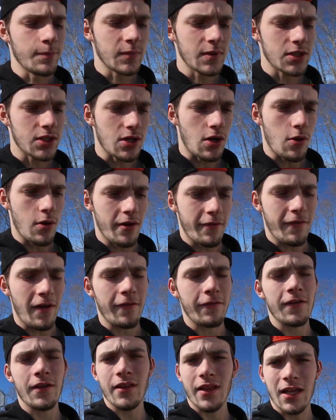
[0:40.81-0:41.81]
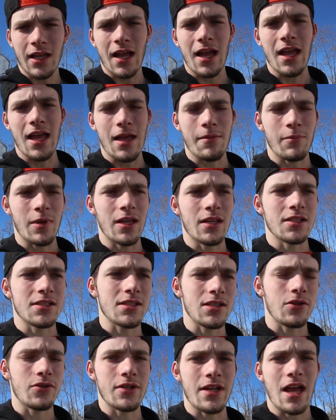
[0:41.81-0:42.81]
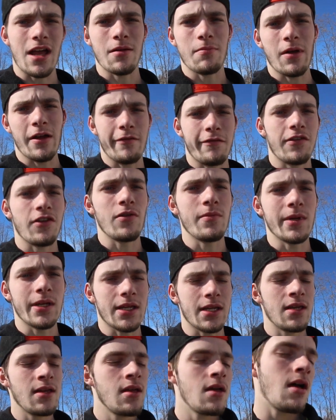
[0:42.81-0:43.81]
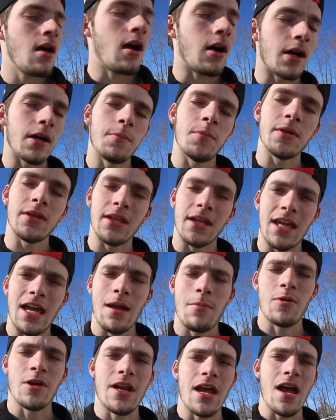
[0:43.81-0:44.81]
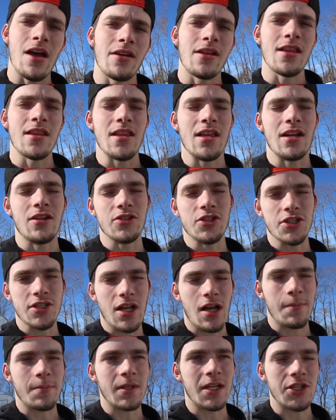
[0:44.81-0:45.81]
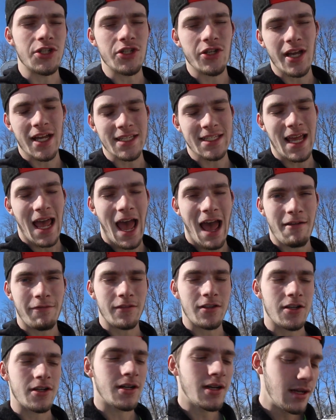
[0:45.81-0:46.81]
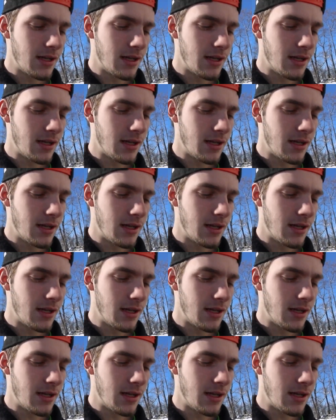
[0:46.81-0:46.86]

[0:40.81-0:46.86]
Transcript: So if I feel like I am getting slowed down by filming, I'm going to put the camera down and then I'll just update you guys after.